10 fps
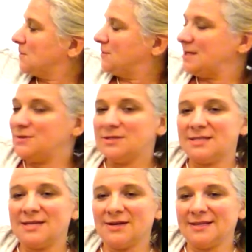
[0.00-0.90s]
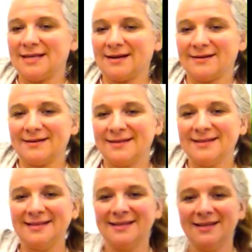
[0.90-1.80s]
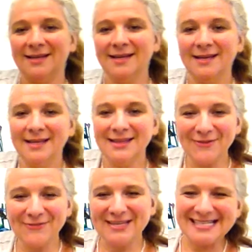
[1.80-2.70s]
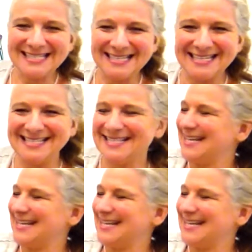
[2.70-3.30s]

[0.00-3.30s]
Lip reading: What do you see on there? They're fishies.